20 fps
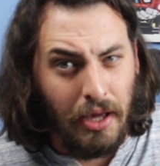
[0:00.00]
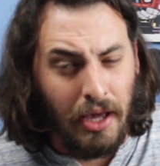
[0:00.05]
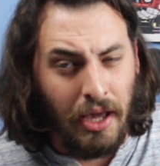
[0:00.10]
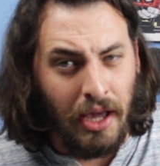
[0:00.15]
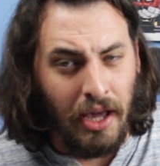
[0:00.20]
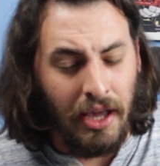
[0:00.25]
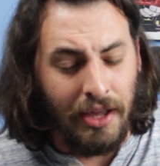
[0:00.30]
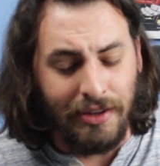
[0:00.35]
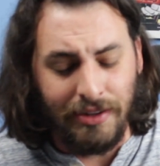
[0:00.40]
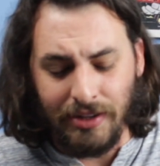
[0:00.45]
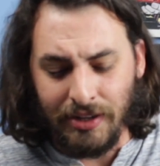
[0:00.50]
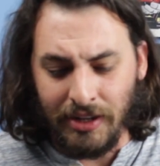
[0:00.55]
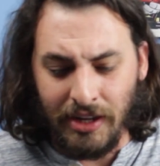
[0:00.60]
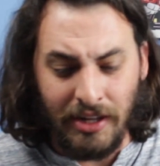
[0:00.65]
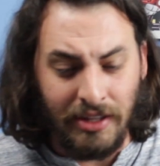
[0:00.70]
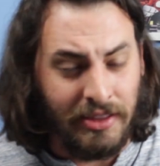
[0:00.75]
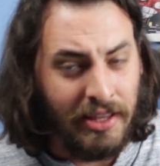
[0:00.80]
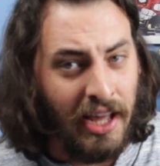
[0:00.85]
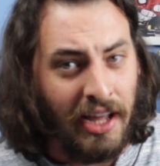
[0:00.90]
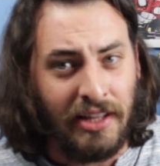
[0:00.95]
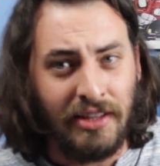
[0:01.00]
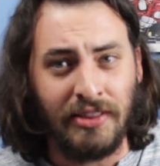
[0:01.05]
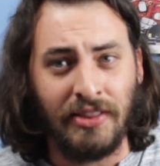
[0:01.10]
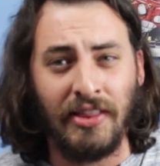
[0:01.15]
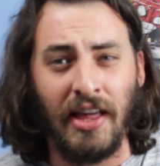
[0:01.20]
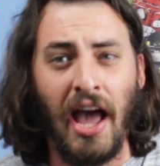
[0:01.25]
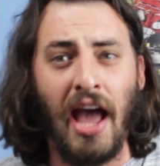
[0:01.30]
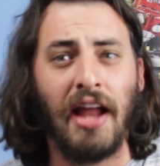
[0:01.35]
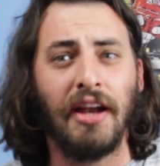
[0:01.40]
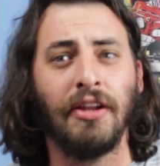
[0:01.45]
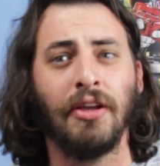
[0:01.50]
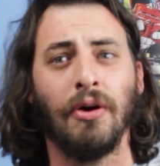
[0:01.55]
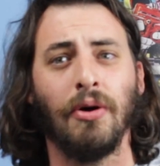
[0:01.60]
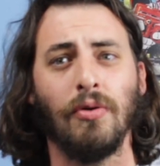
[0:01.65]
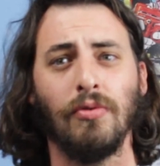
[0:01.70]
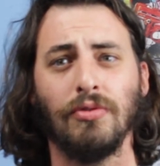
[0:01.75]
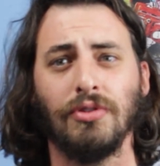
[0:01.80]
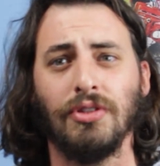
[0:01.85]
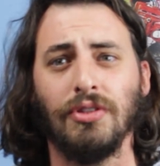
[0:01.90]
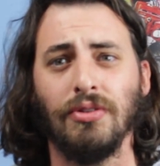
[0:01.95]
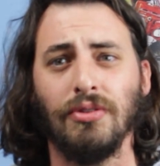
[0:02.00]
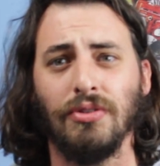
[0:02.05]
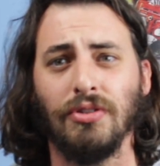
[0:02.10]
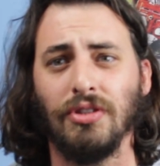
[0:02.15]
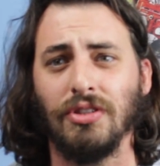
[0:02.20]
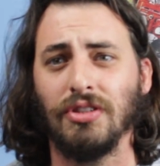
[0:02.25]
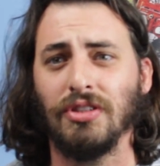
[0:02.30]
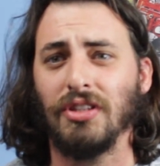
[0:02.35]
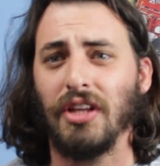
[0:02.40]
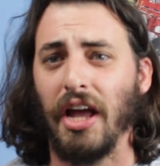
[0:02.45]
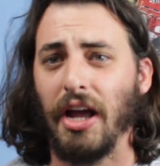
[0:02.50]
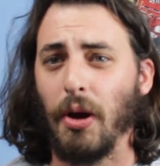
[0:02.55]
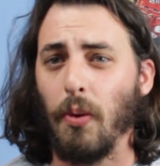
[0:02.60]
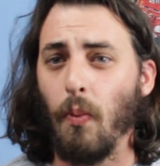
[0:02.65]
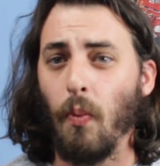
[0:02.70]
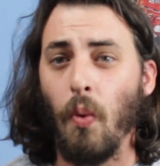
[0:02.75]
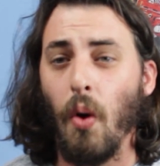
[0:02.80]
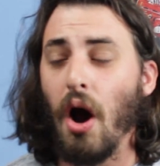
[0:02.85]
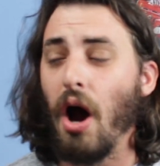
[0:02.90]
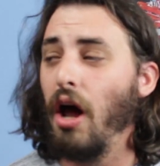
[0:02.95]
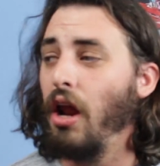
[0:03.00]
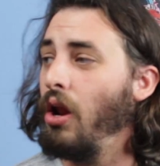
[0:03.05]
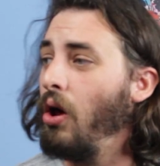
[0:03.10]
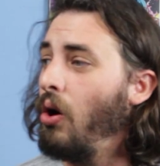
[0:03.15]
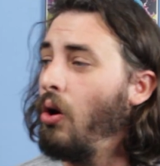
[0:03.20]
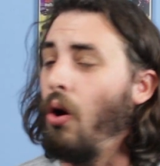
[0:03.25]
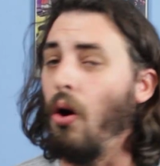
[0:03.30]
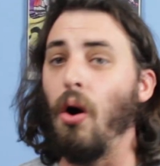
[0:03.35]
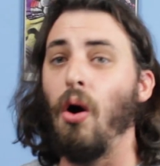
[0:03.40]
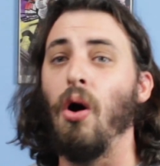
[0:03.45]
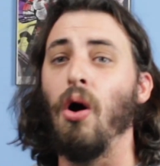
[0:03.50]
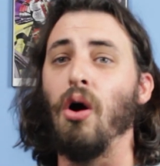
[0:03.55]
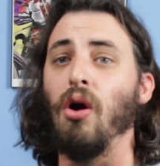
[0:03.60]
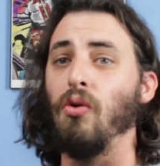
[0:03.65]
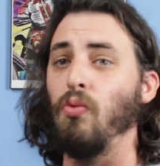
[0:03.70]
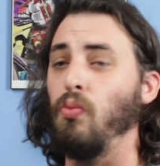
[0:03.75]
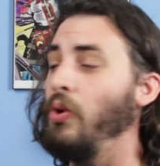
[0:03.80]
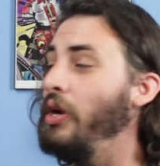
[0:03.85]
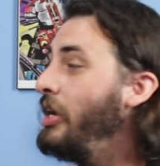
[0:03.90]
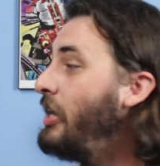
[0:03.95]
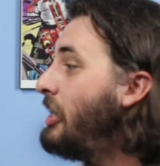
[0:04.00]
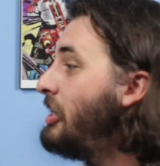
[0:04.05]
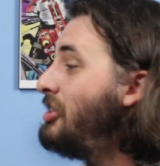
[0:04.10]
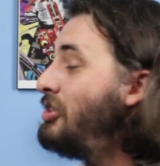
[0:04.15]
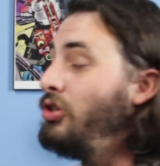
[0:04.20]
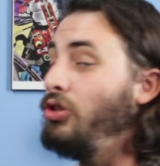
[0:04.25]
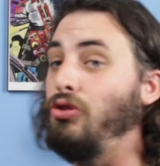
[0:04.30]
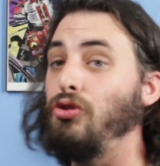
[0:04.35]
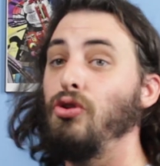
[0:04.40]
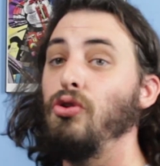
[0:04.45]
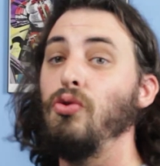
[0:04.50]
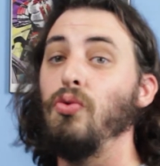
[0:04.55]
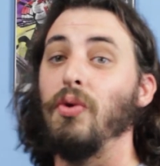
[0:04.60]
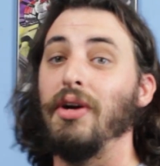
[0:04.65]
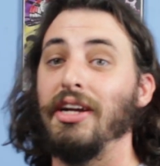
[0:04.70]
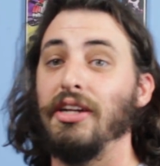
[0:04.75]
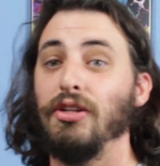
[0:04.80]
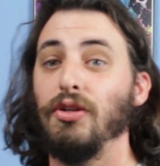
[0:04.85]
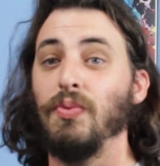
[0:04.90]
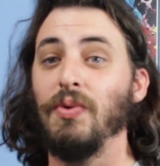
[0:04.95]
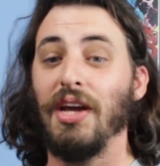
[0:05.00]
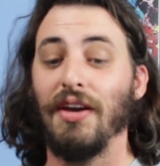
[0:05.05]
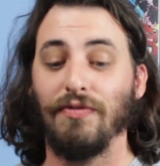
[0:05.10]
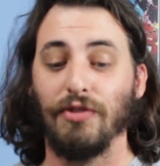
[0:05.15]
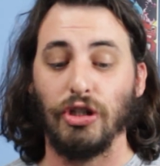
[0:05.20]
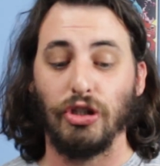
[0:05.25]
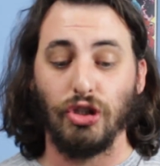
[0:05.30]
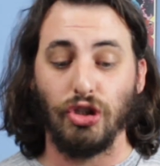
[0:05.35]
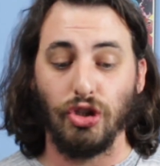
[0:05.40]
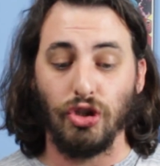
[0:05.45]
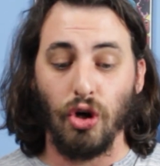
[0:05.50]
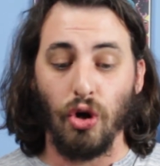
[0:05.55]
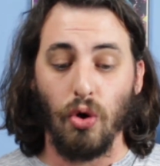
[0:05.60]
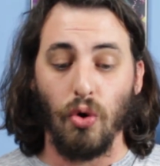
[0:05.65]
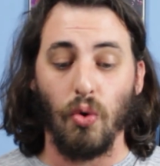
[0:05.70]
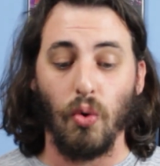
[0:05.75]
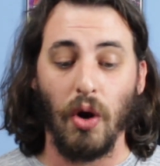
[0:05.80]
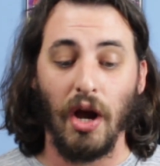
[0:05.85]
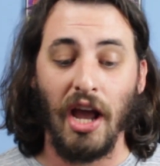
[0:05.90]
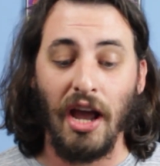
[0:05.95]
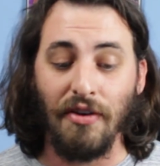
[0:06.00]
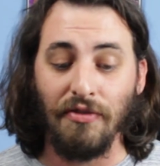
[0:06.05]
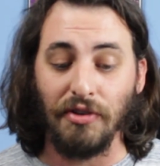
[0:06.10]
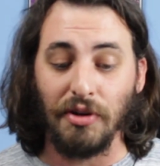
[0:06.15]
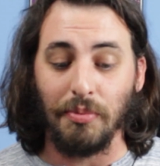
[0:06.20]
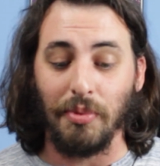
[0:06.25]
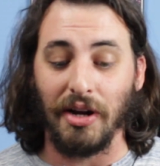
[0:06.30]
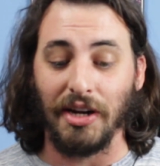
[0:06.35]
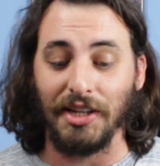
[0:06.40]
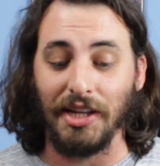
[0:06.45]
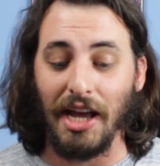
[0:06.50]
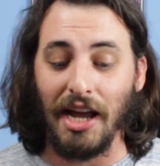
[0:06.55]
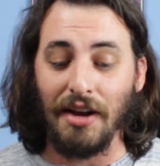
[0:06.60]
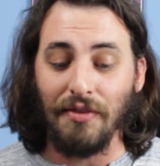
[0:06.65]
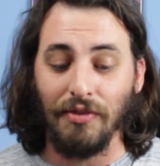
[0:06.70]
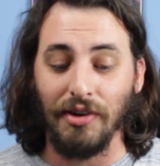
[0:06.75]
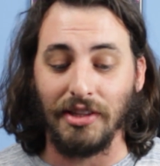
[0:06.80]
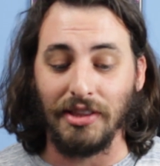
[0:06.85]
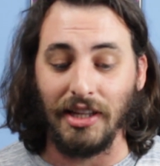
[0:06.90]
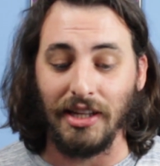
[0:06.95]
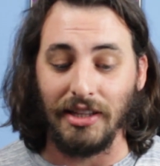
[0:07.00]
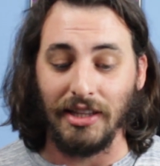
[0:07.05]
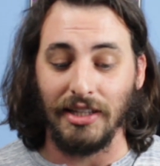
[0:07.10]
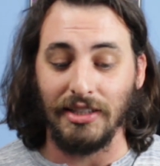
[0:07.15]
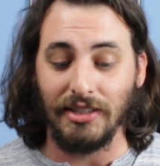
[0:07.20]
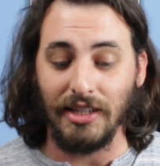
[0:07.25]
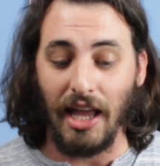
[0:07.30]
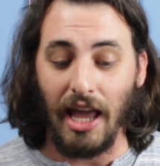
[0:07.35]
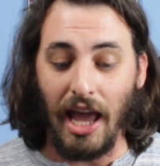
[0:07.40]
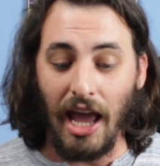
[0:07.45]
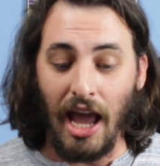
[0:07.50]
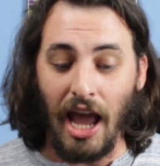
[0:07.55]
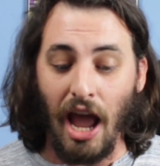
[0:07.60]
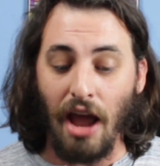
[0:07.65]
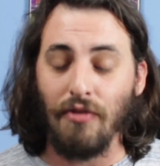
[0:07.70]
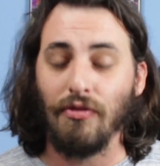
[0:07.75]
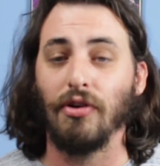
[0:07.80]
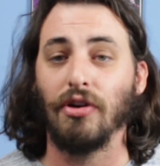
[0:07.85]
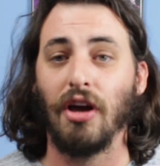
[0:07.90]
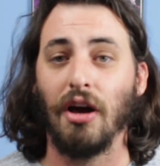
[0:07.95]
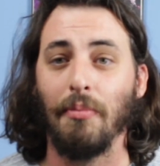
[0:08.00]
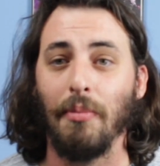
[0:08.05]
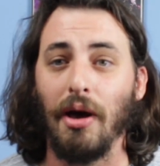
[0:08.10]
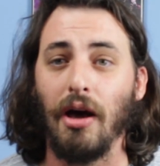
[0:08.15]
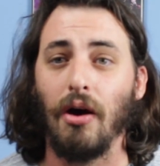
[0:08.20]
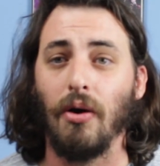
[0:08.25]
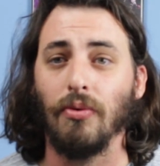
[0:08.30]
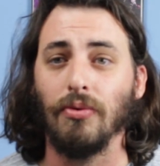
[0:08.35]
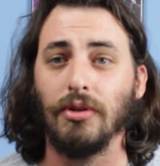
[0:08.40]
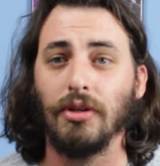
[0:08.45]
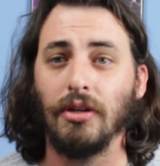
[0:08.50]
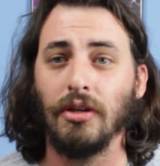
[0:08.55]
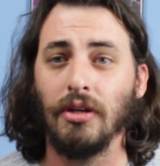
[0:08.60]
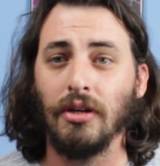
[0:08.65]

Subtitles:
And again, that goes to just like, what are we doing? Do we have to show everybody everything that's ever come out?